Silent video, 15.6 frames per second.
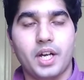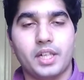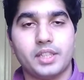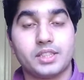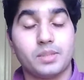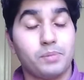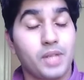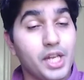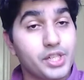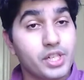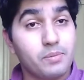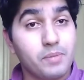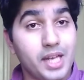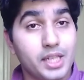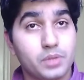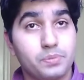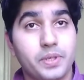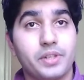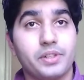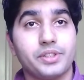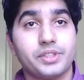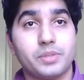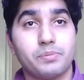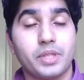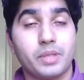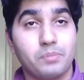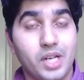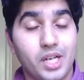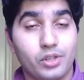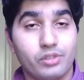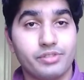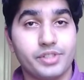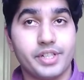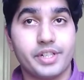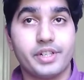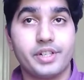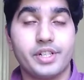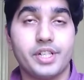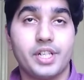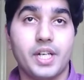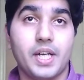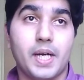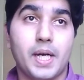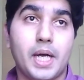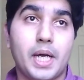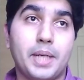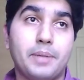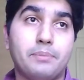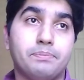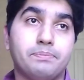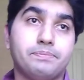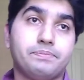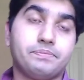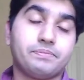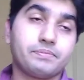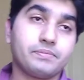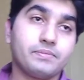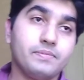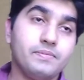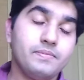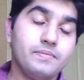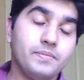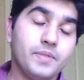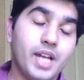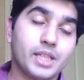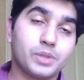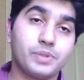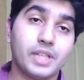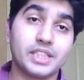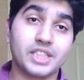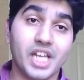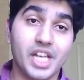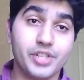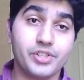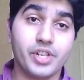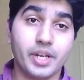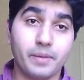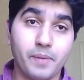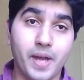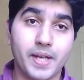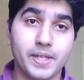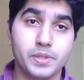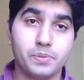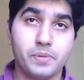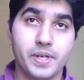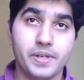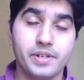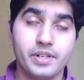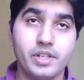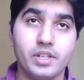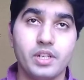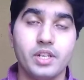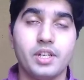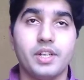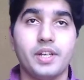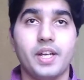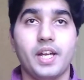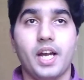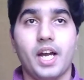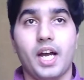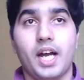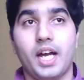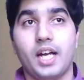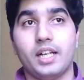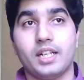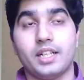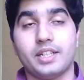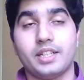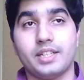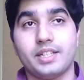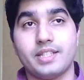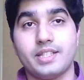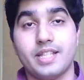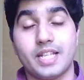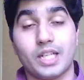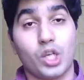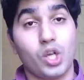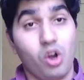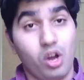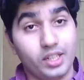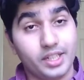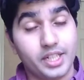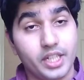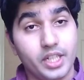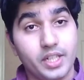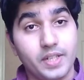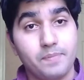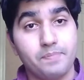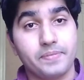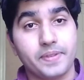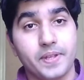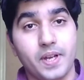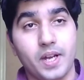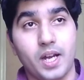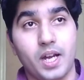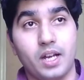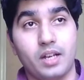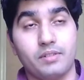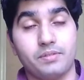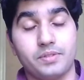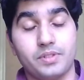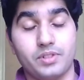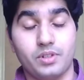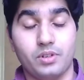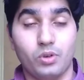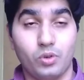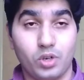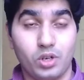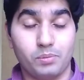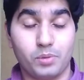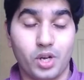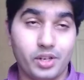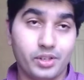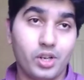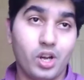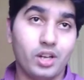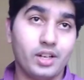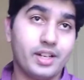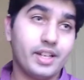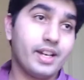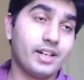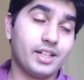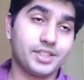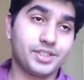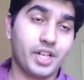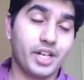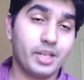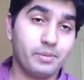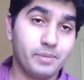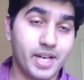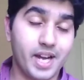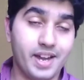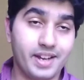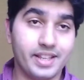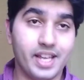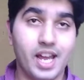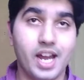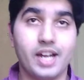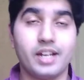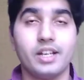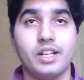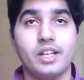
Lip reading: Supply chain management is a big part of it, as well as engineering management. Then quality, the overall product quality and the study behind that.